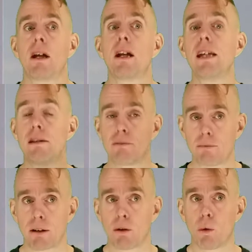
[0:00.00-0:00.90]
leave
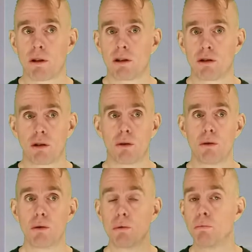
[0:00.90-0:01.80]
according
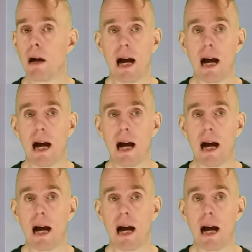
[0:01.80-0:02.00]
to